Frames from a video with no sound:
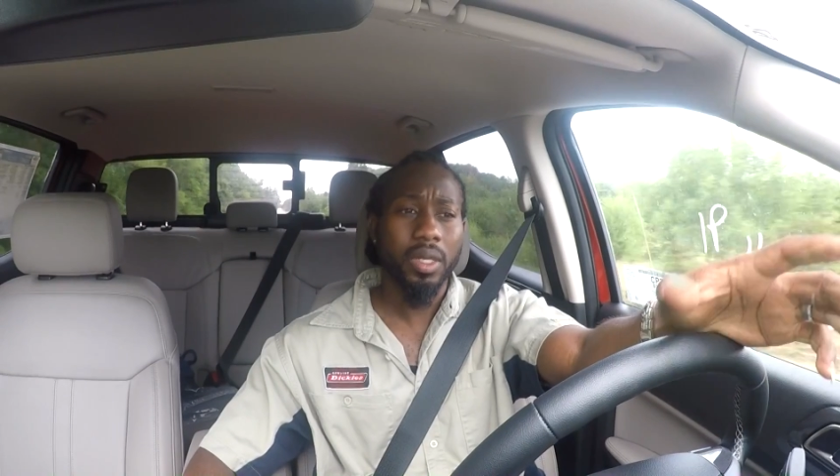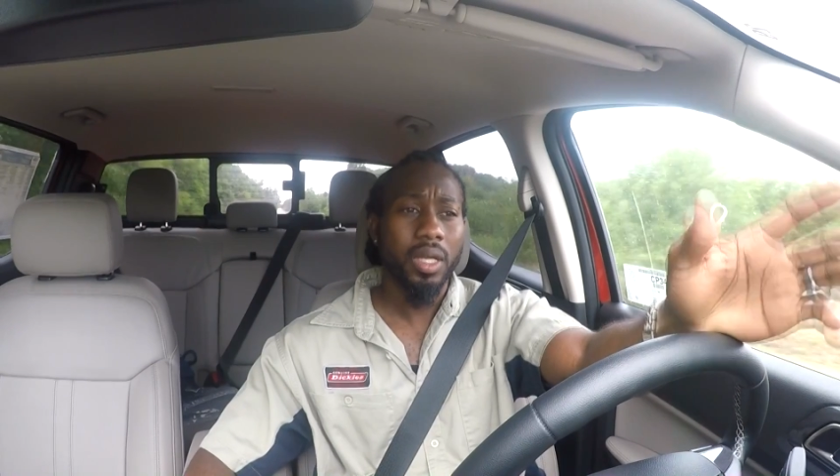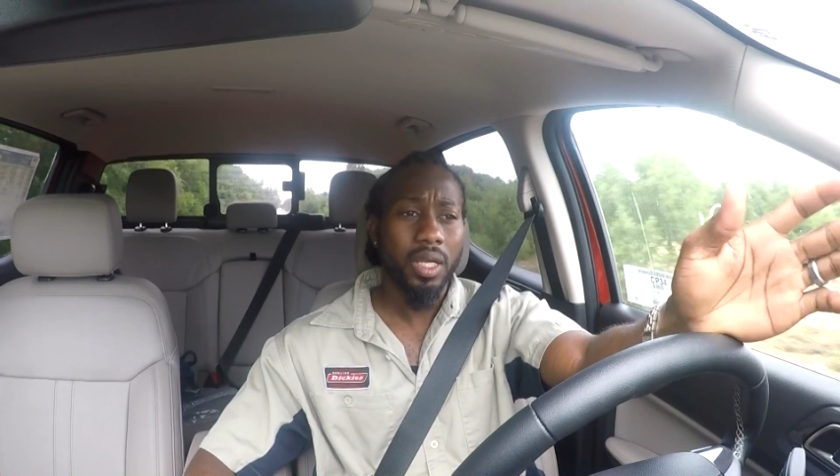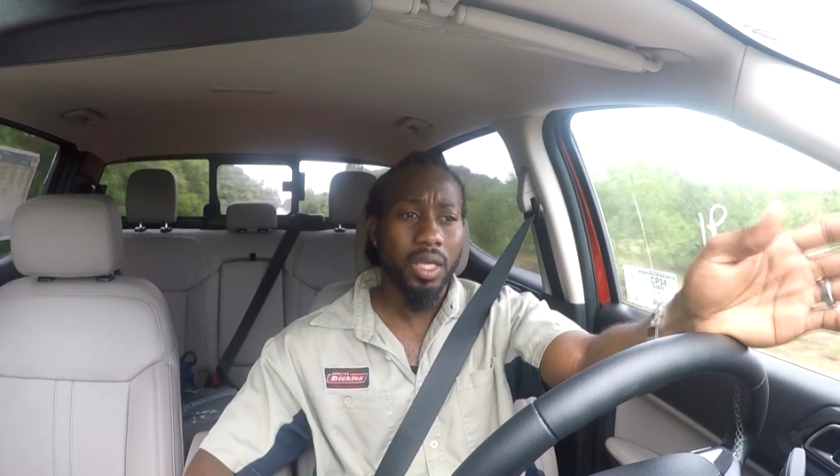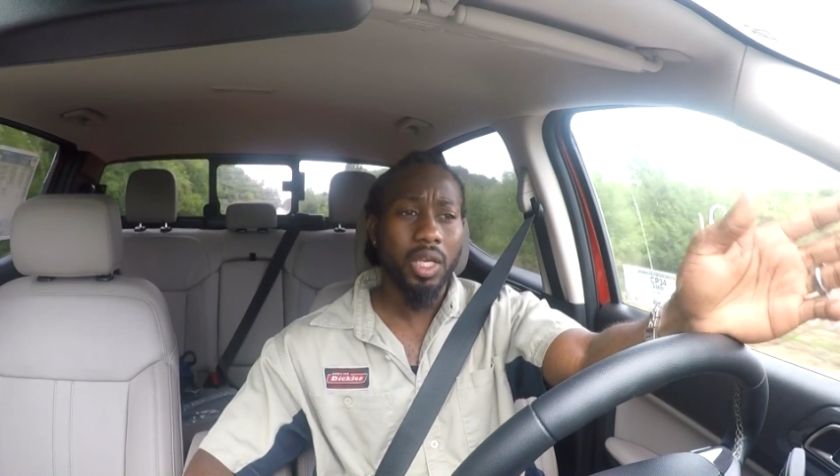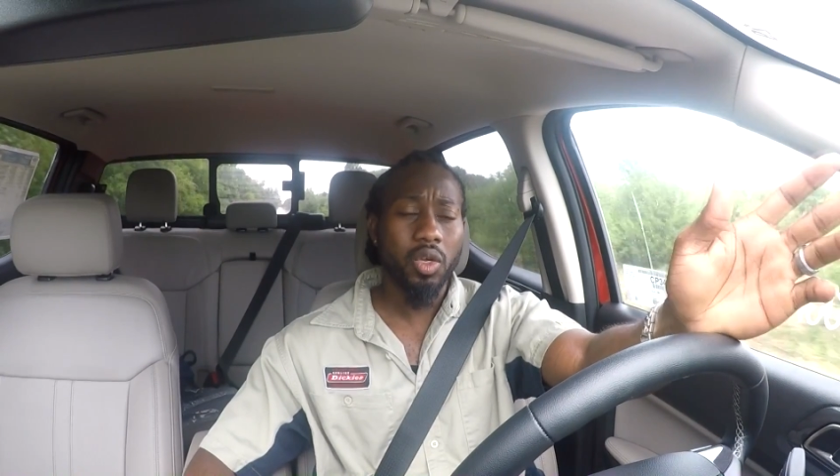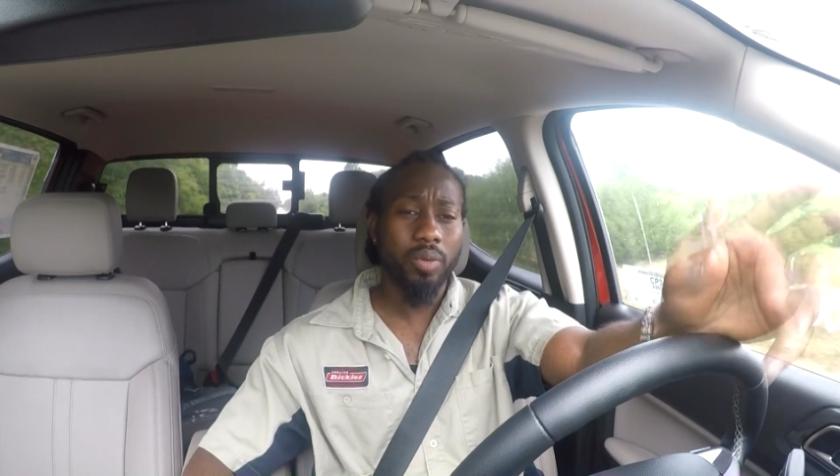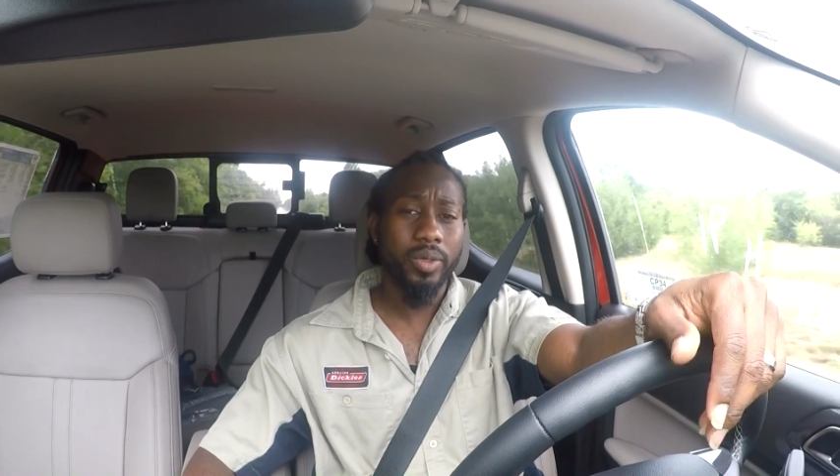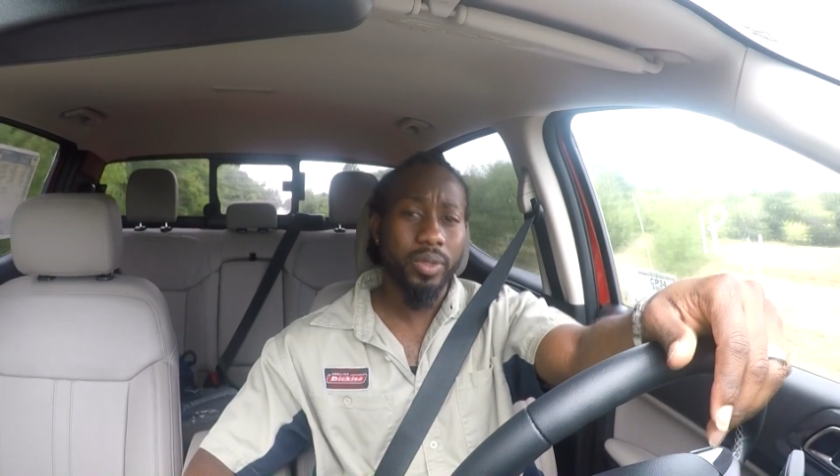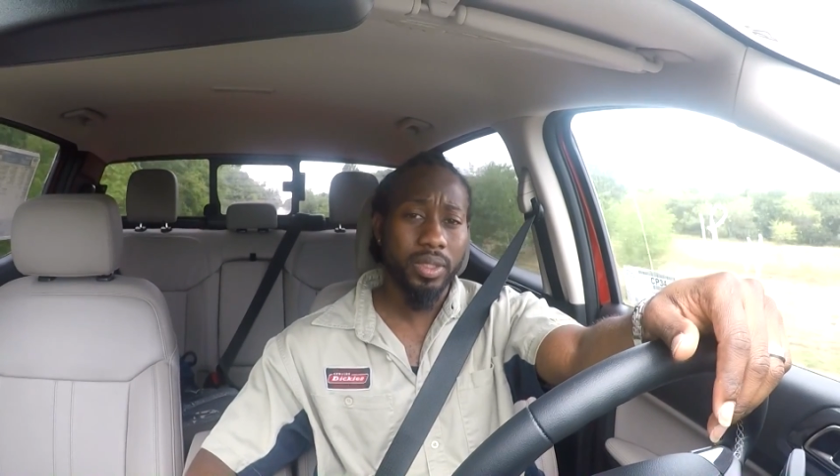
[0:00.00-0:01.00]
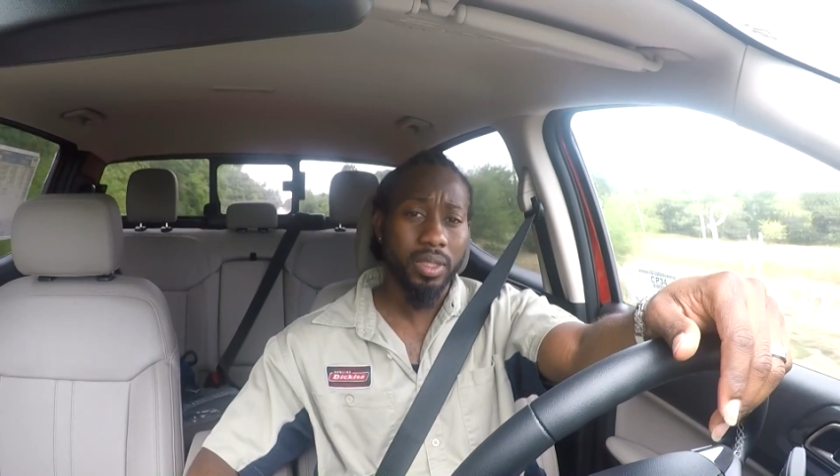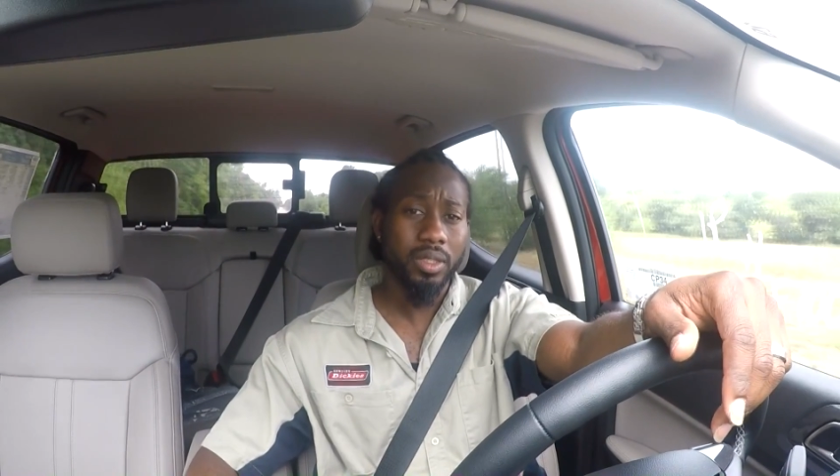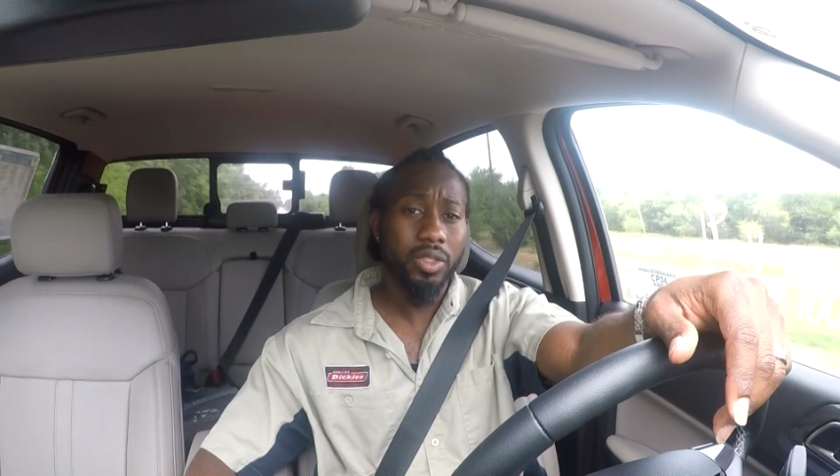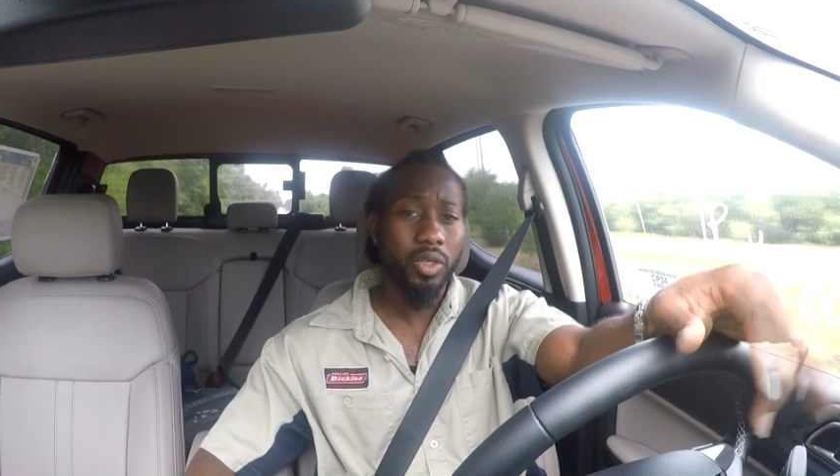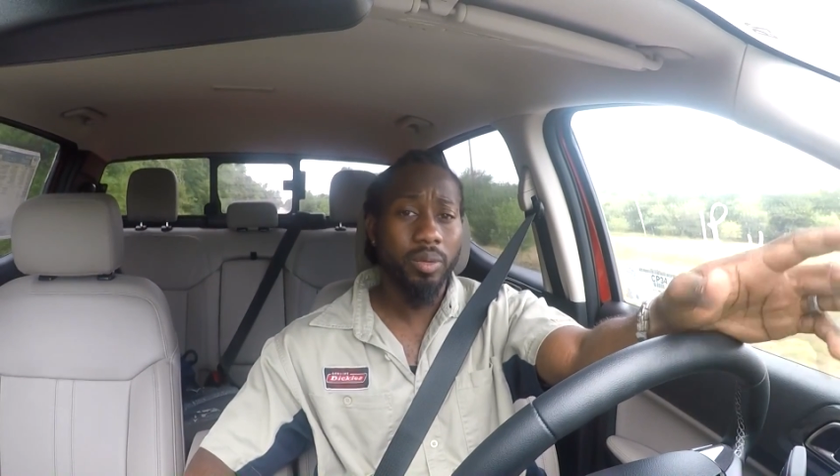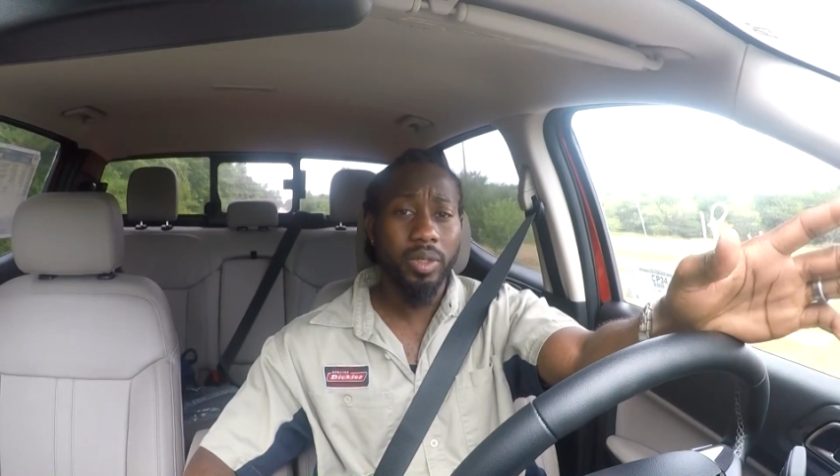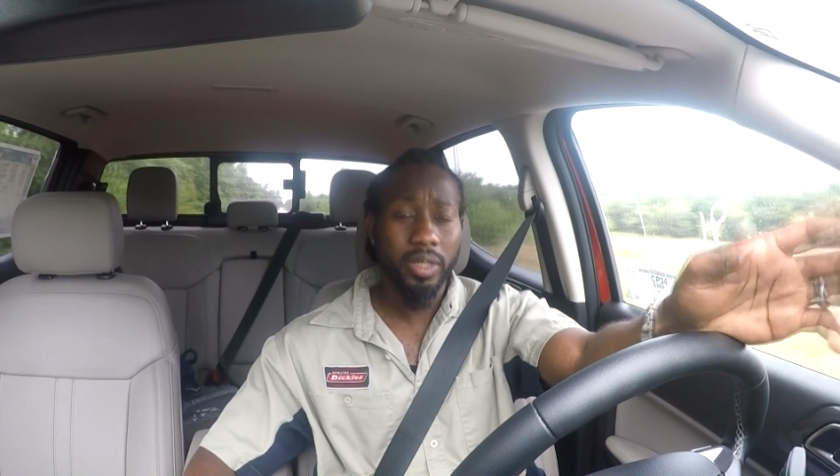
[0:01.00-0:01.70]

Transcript: EcoBoost twin turbo